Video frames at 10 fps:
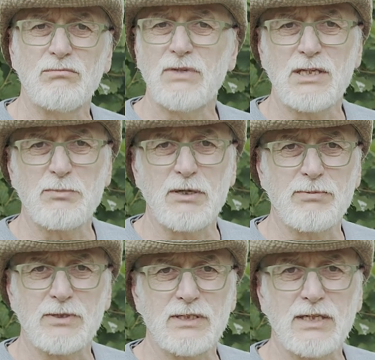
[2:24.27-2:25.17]
Many
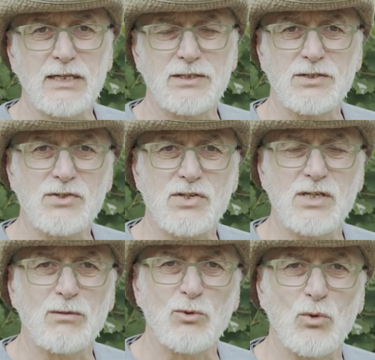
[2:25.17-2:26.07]
people in London
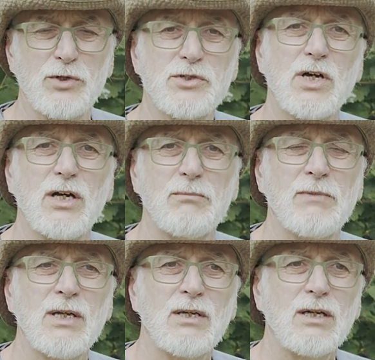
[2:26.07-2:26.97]
see them all the
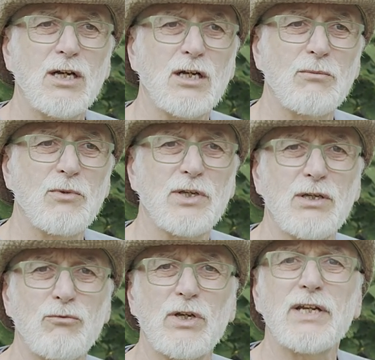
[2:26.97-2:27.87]
time,
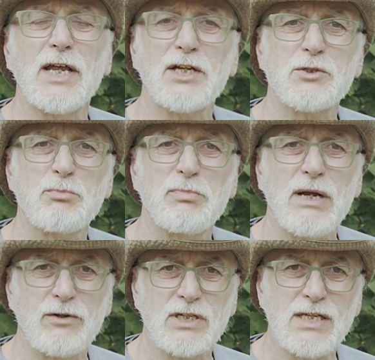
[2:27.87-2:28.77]
the ring-necked
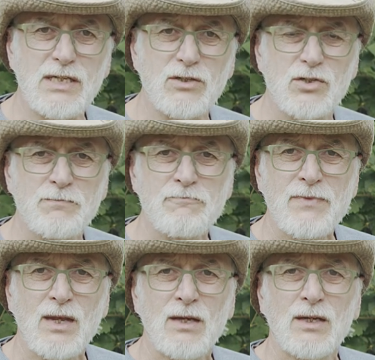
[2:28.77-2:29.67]
parakeet.
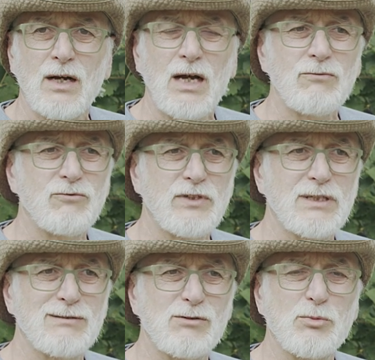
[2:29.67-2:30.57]
I haven't
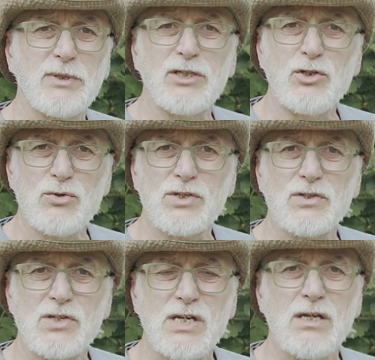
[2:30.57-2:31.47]
found them to be a
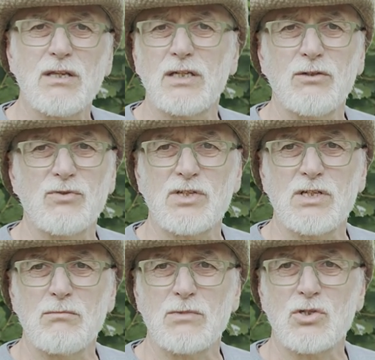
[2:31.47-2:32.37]
nuisance here. They don't
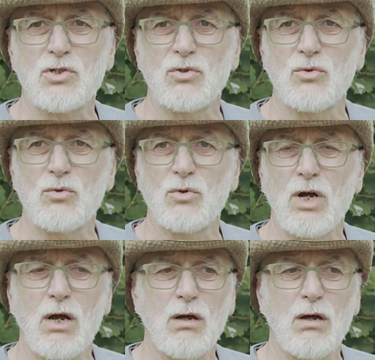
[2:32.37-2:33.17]
seem to